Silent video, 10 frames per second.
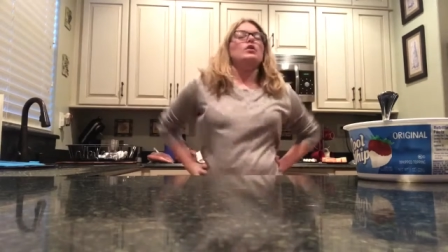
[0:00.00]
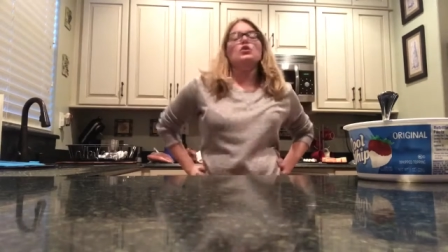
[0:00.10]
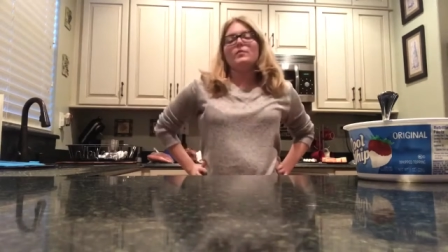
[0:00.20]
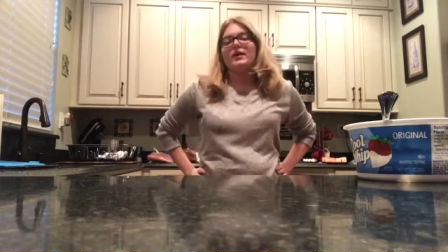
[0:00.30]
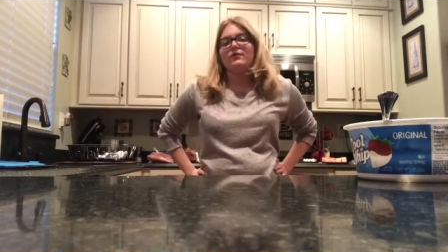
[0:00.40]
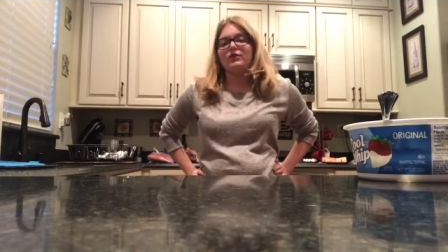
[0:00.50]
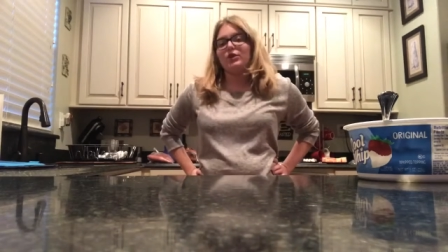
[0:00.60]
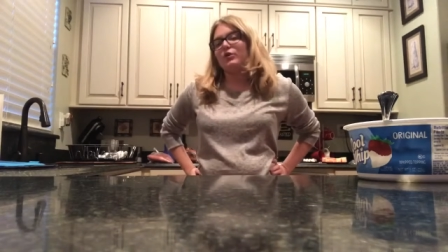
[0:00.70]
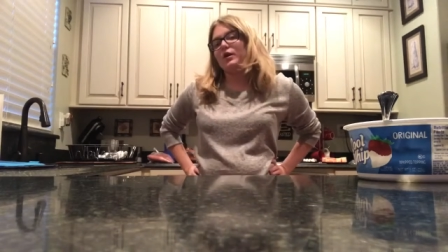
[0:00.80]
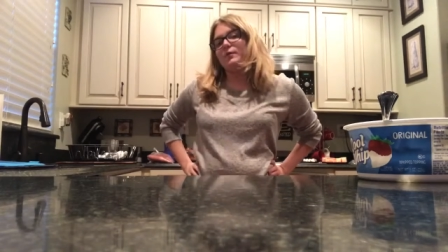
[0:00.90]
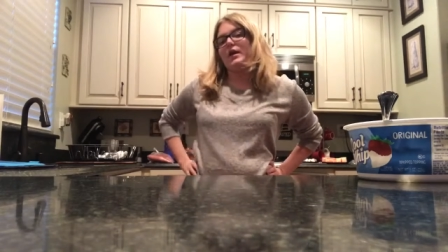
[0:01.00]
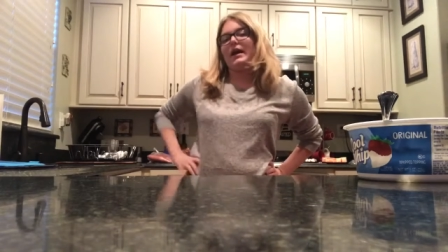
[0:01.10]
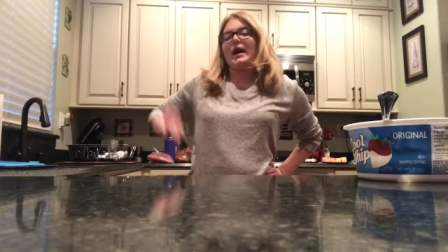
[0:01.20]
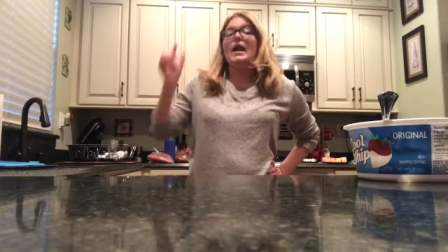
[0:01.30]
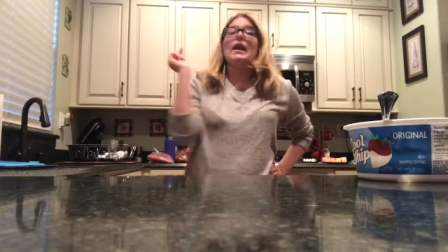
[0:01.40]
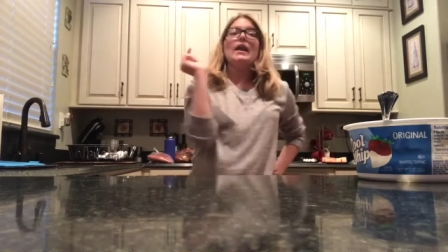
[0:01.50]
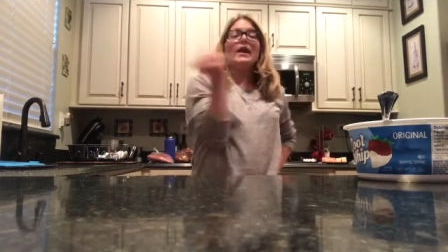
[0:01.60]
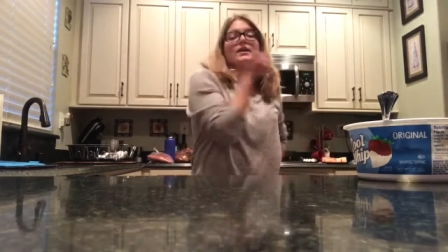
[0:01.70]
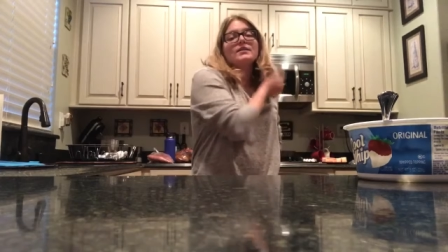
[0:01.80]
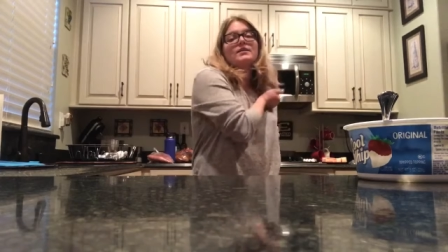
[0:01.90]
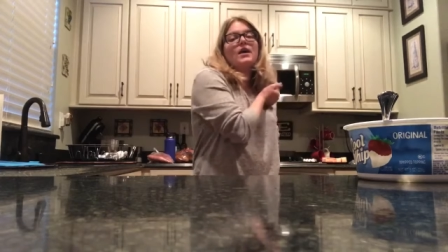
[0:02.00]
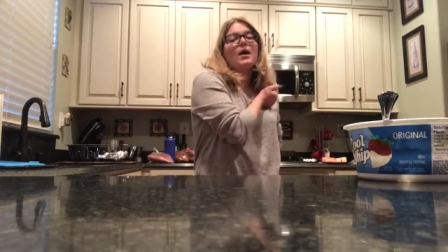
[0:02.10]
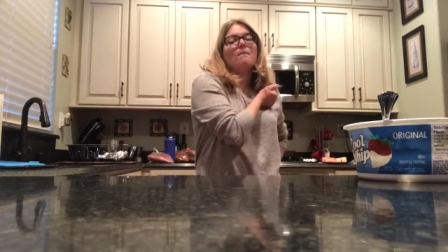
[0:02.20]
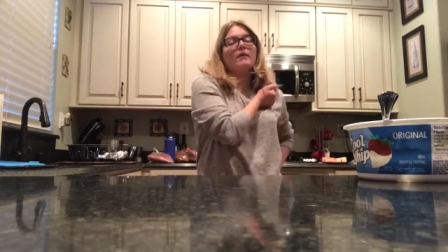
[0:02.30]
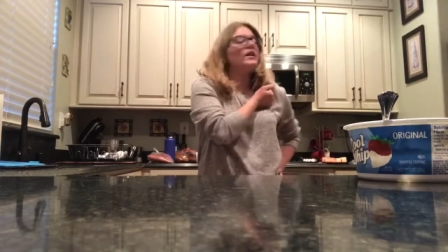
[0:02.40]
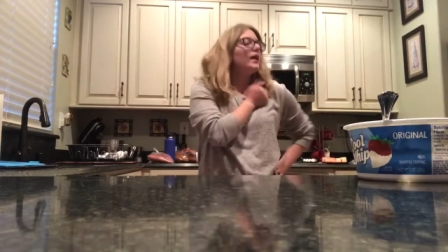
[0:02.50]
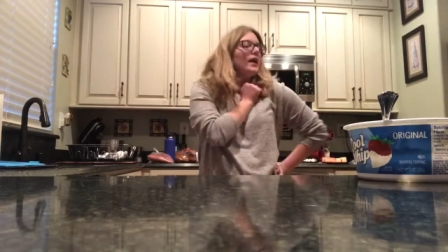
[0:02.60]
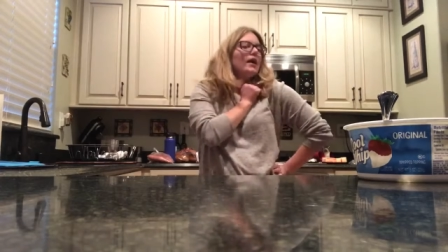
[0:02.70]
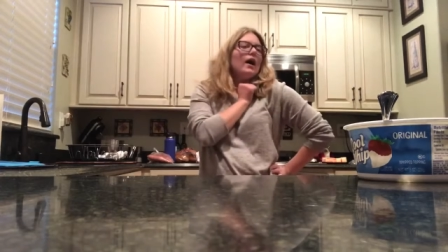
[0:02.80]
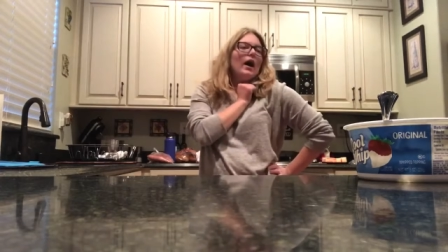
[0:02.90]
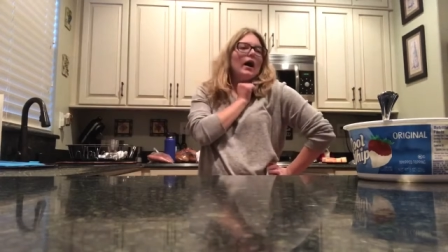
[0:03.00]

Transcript: New baking video coming next Monday.